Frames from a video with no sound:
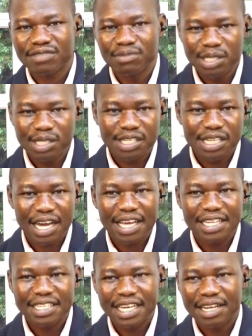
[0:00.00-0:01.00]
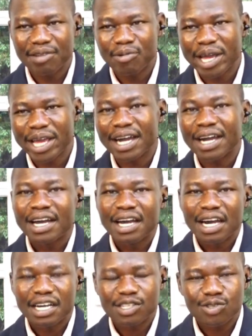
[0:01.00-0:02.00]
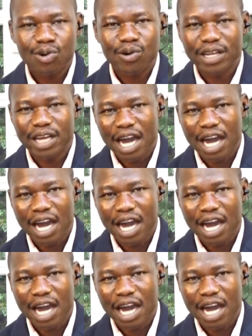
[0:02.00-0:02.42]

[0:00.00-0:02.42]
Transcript: meetings are held anywhere, and so on.